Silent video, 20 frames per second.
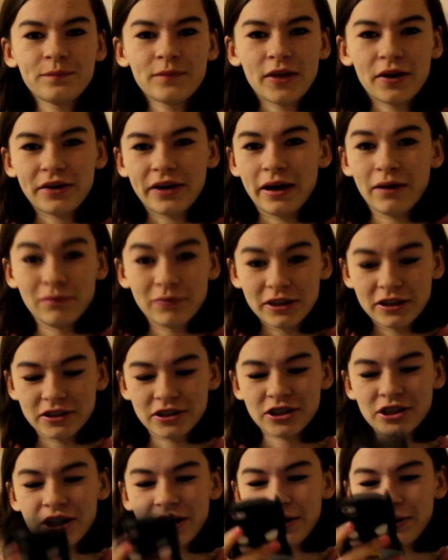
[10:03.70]
Okay, I'm gonna
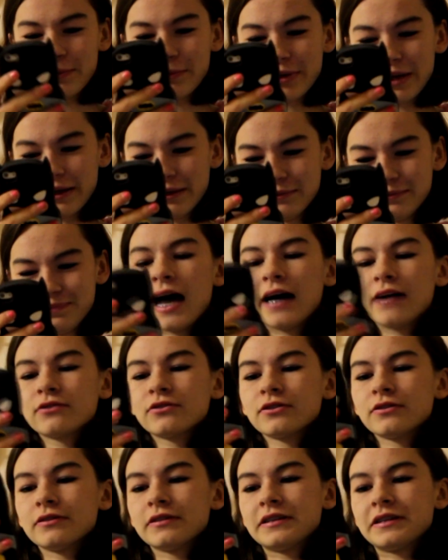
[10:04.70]
shut up now. How
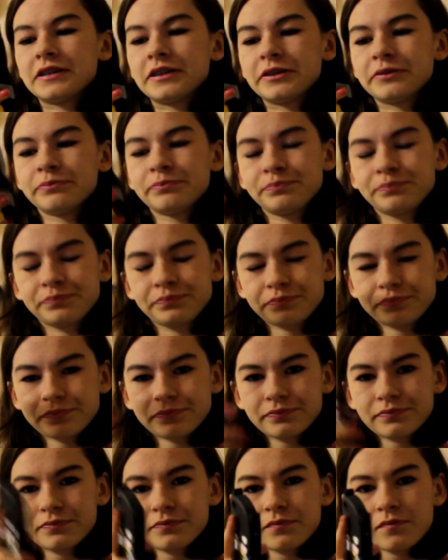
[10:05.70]
tall are you?
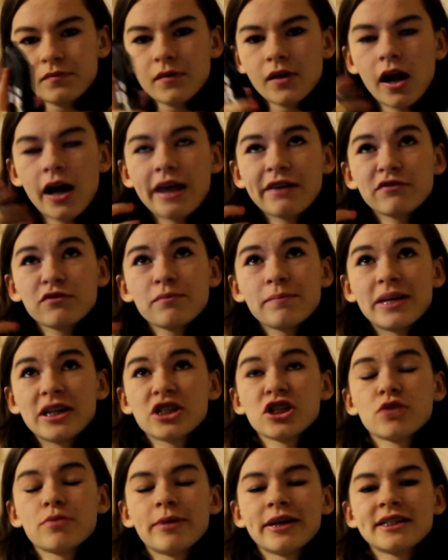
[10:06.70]
I haven't
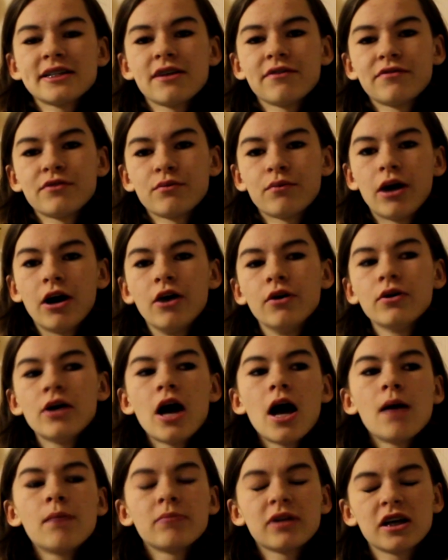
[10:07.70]
measured myself in a while.
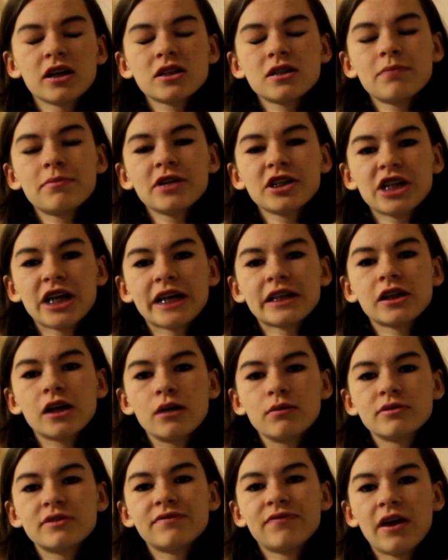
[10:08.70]
The last time I checked I
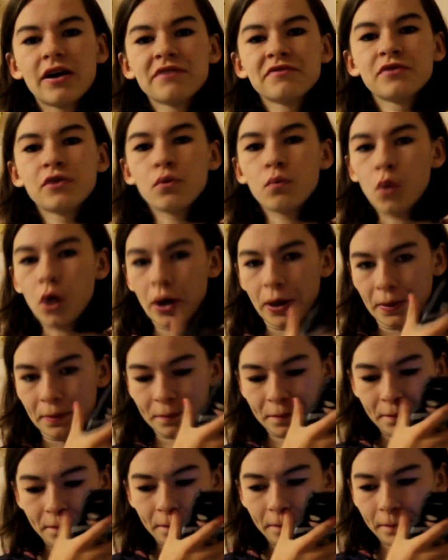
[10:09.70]
was 5'1",
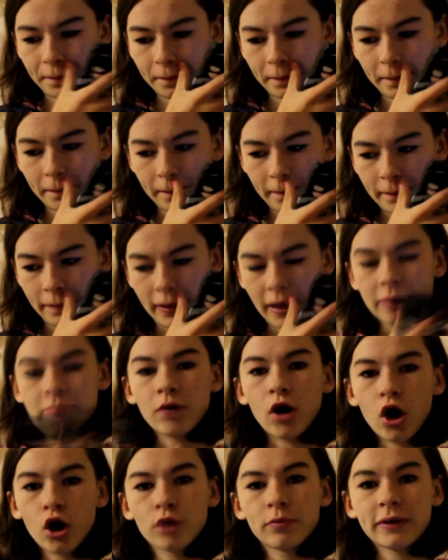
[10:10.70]
but I'm
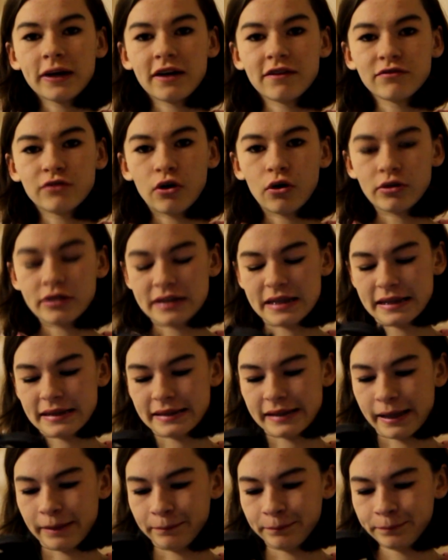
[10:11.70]
hoping I've grown since
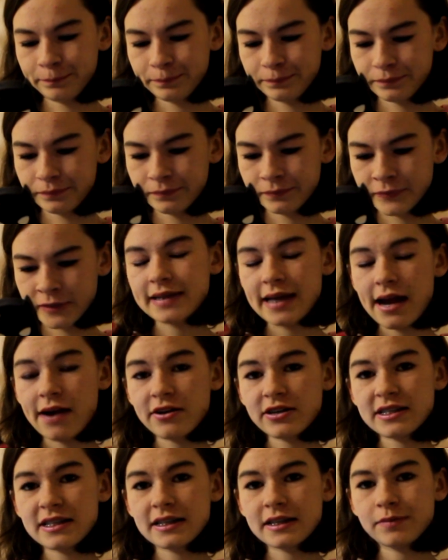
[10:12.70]
then.
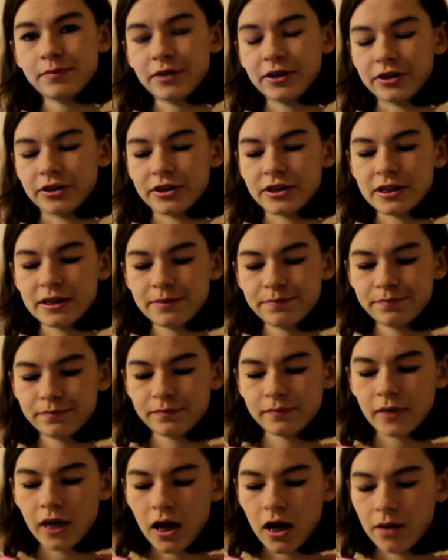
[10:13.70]
Scariest experience.
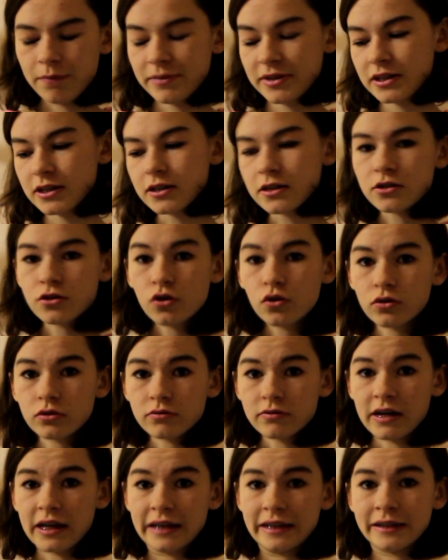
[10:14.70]
This isn't horse
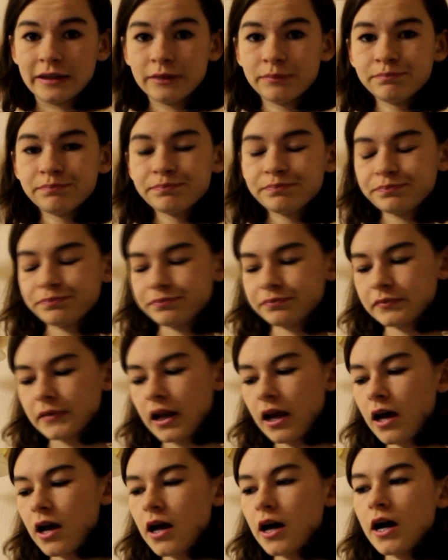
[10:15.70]
related.
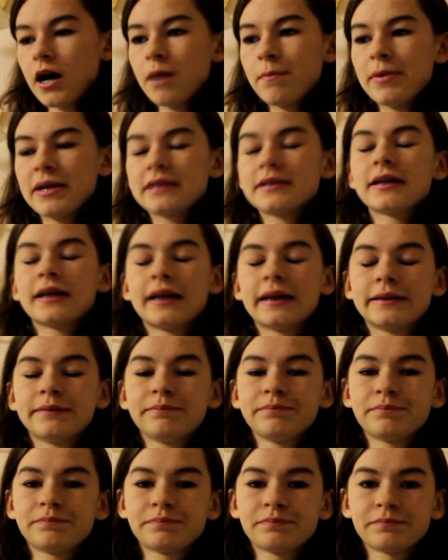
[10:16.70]
Basically,
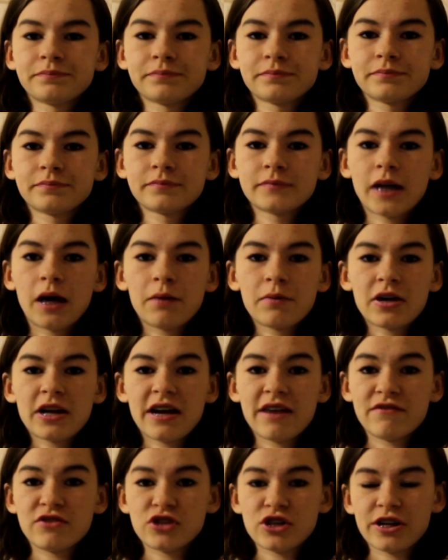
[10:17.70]
I'm gonna
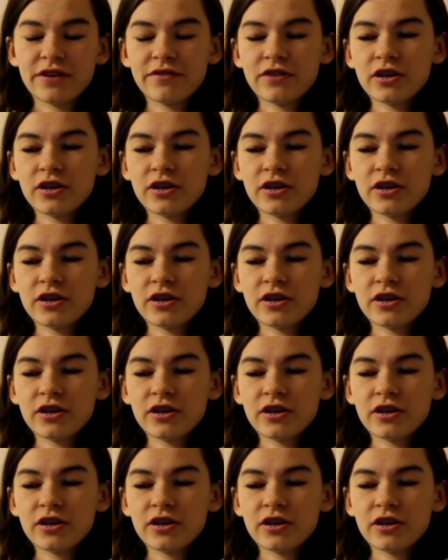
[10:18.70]
have a drink